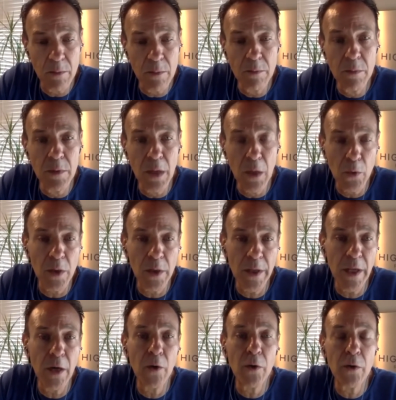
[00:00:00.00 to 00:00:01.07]

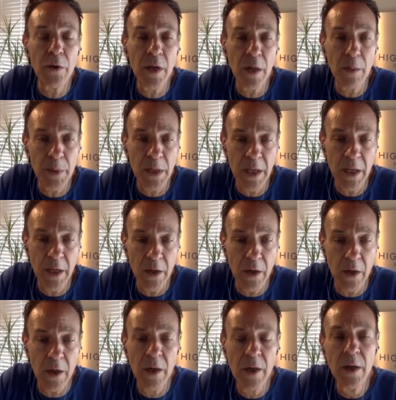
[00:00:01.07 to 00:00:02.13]
locally owned company here